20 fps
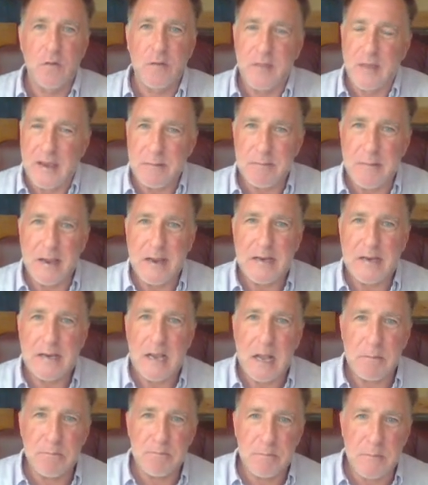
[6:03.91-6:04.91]
They
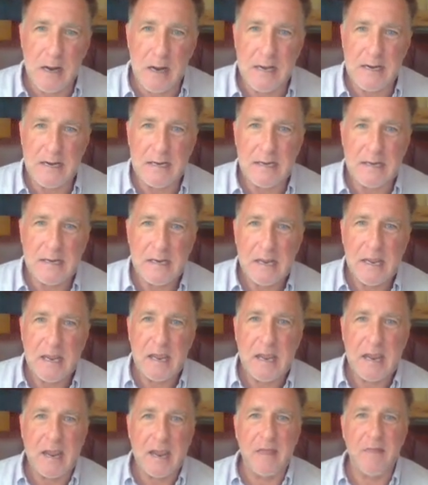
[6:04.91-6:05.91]
make money,
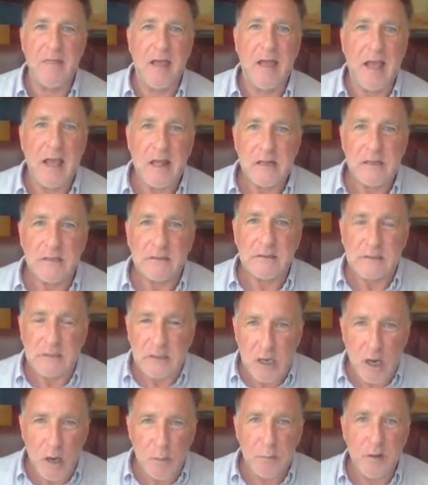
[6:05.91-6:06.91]
and that
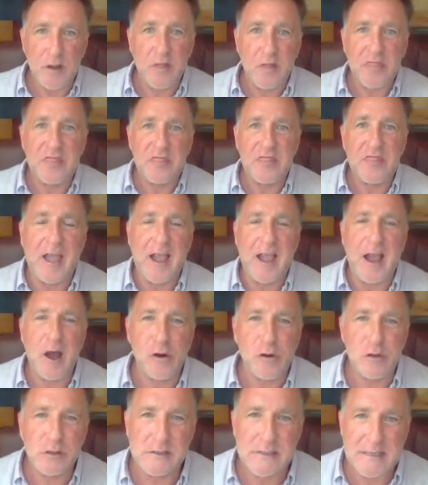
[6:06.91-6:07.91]
couple of
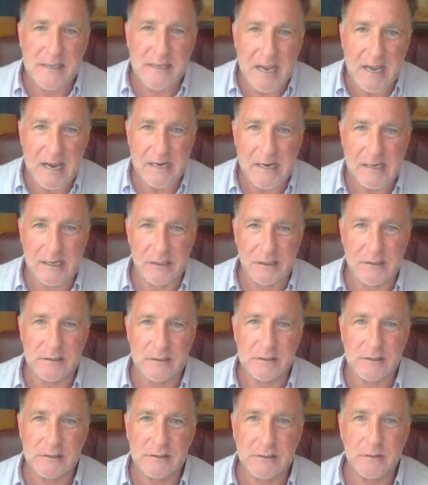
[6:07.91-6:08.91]
thousand
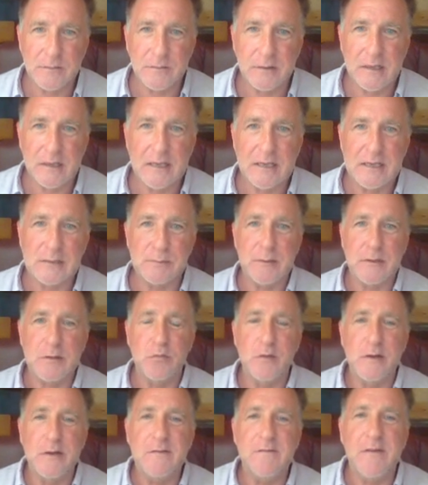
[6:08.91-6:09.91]
acres has been
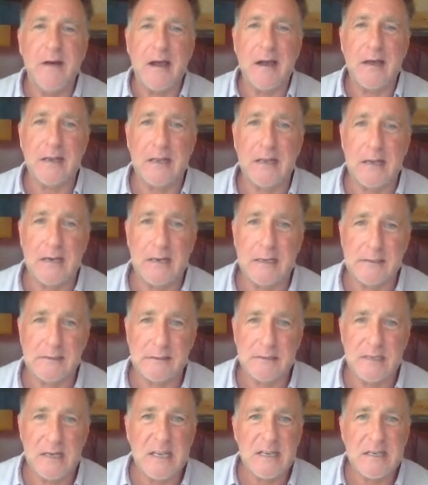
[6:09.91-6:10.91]

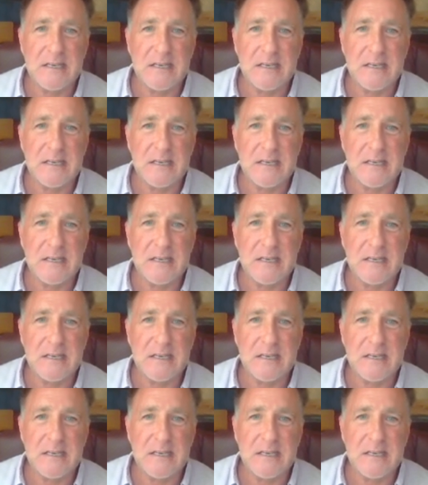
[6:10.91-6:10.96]
revitalized.